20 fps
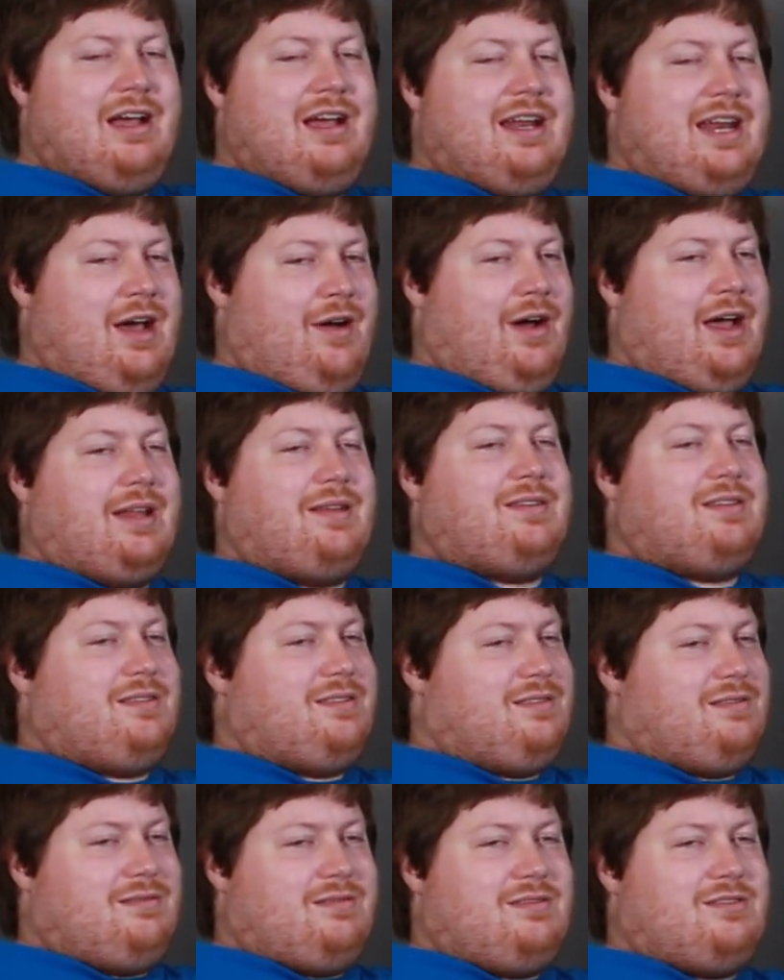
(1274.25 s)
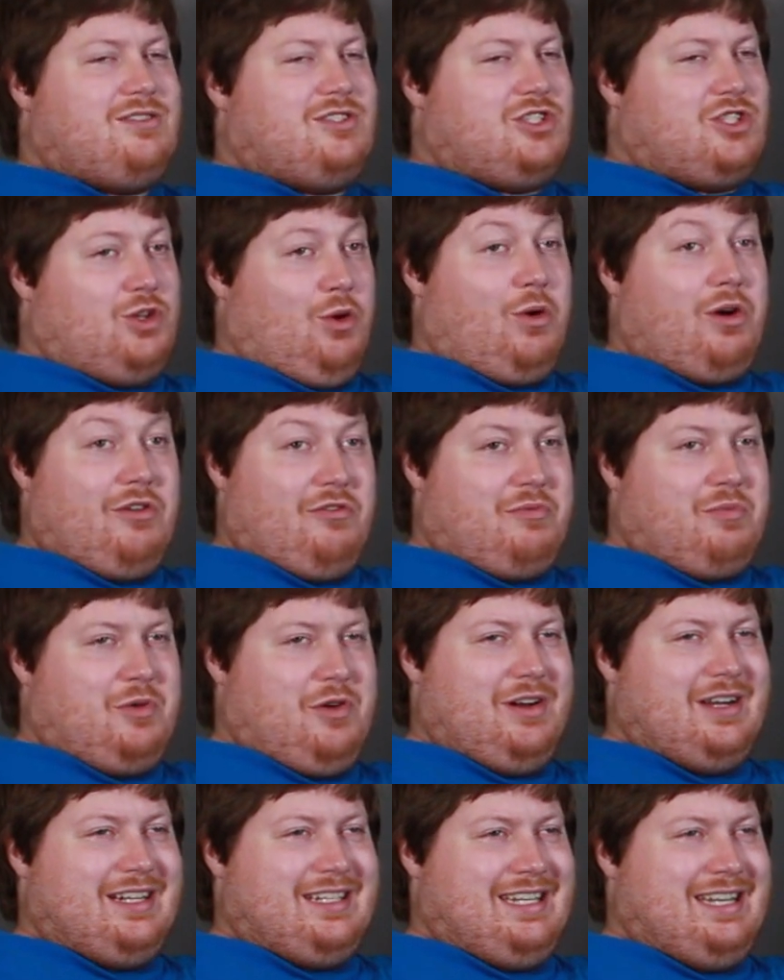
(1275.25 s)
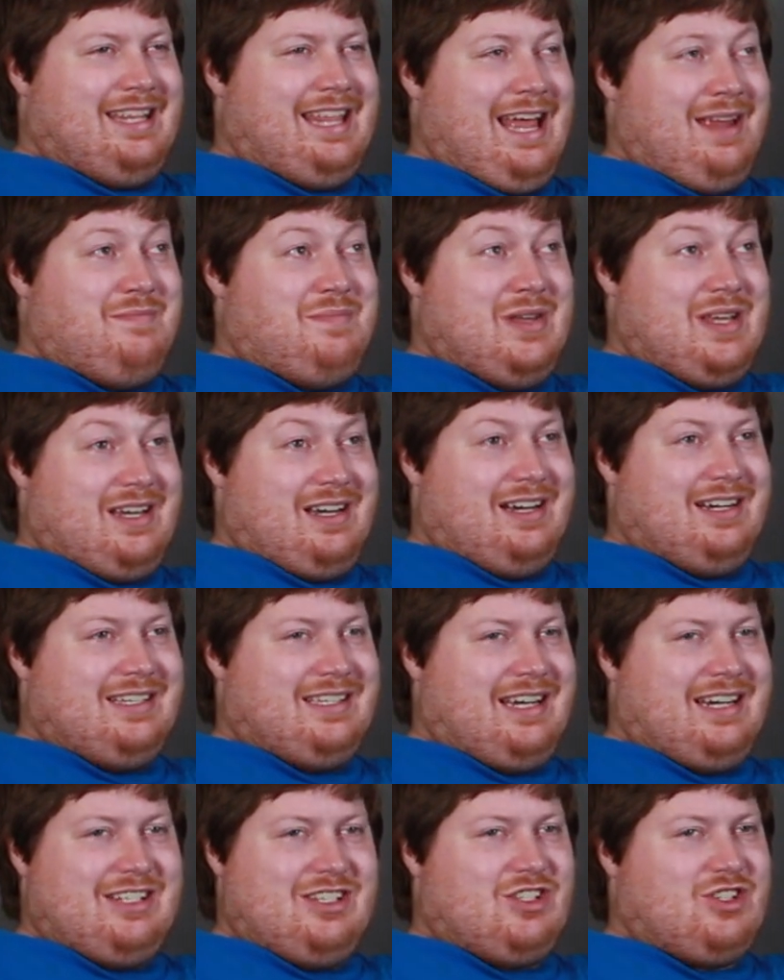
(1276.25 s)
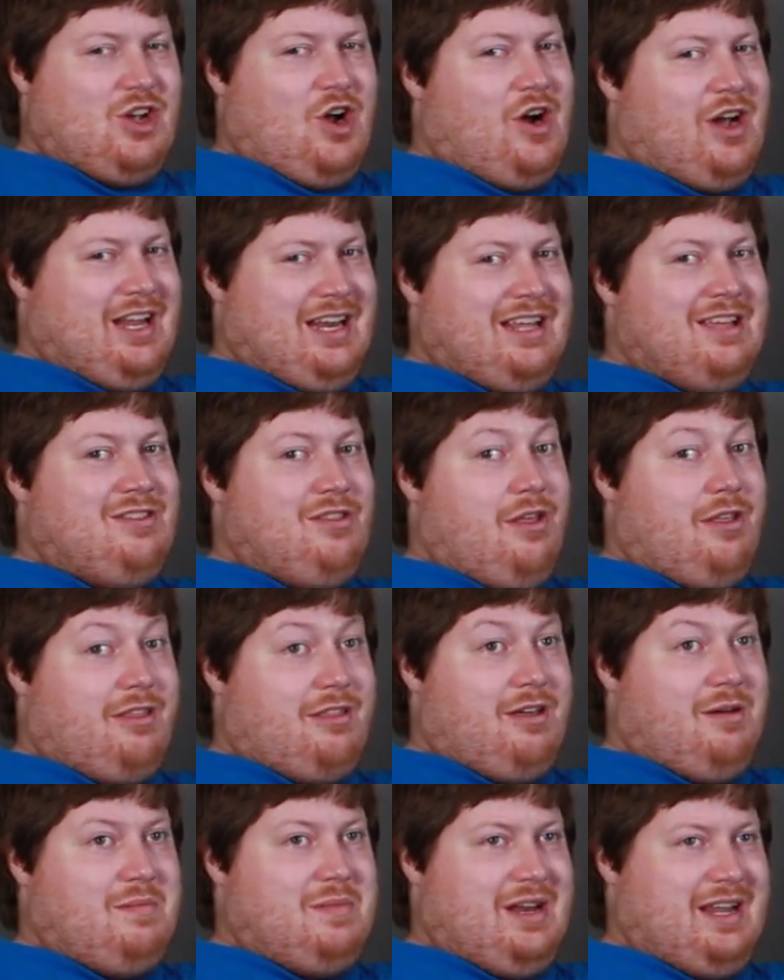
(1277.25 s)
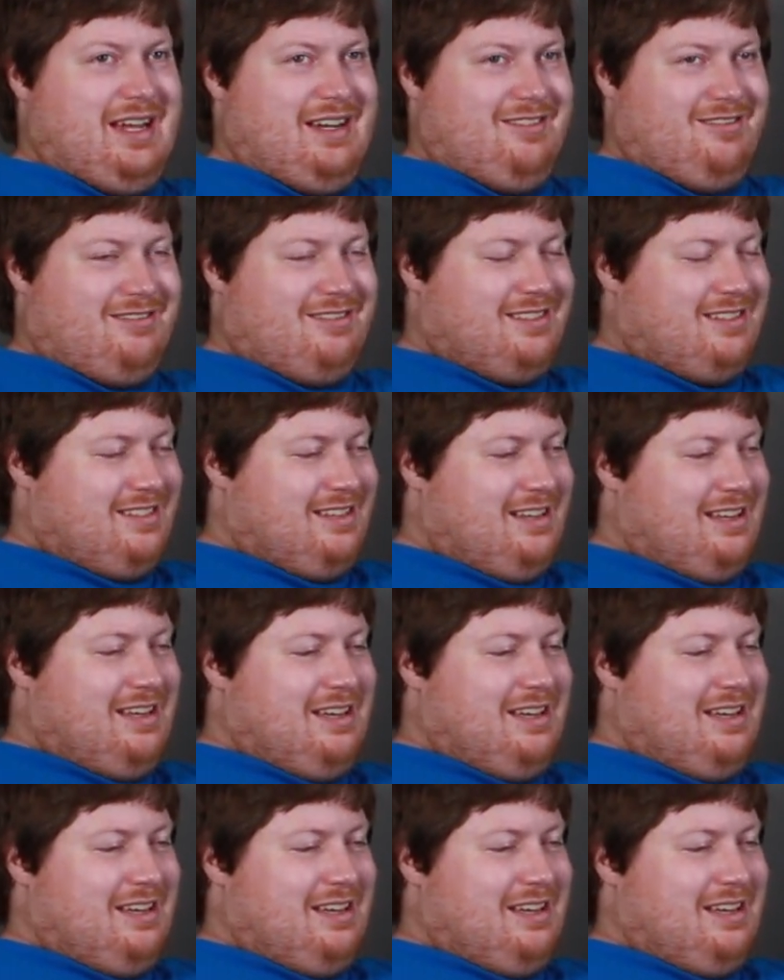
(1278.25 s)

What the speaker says: Now, I sort of predicted that because I saw it in the thumbnail.